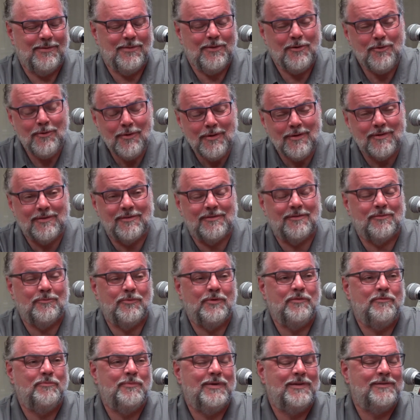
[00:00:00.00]
There is, and
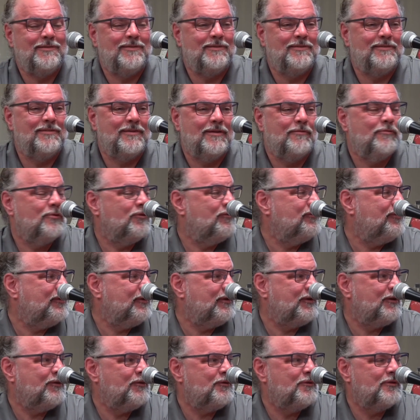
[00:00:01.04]
we've mentioned several
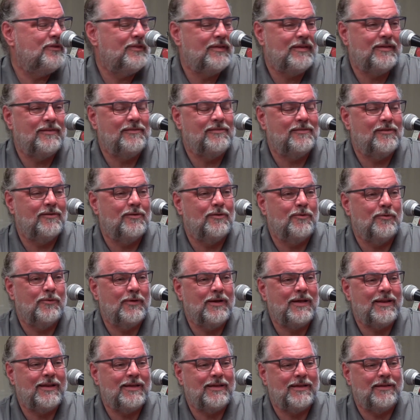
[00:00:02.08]
fun new things
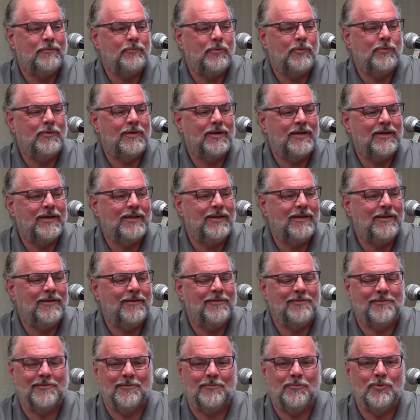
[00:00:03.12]
already, and we want to get into
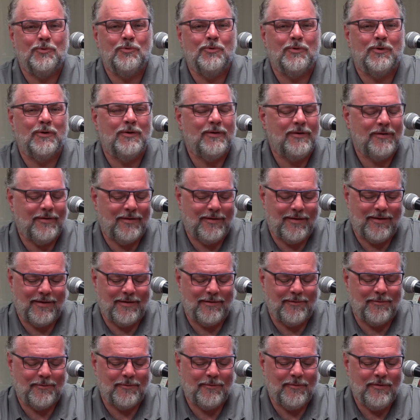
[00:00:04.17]
some more. And I
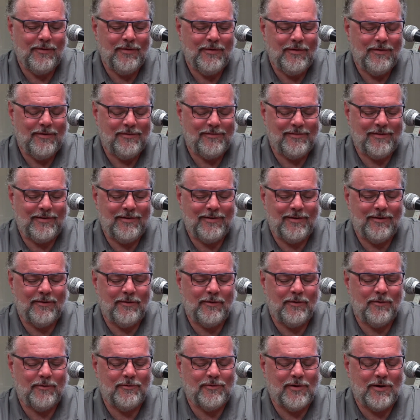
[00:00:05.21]
know, sitting down
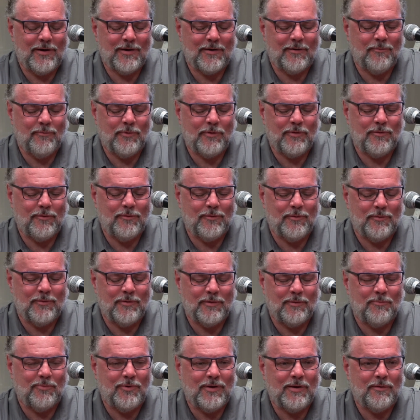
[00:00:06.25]
here talking with you during
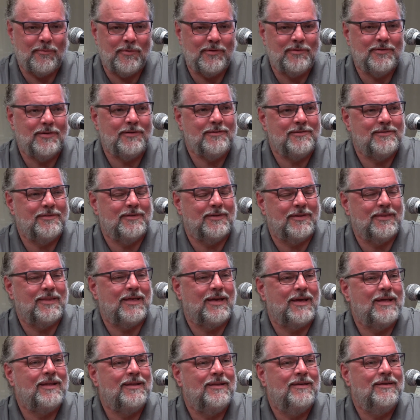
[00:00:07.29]
the break, we touched on
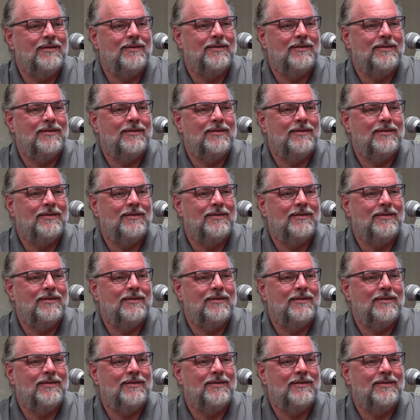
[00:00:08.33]
that.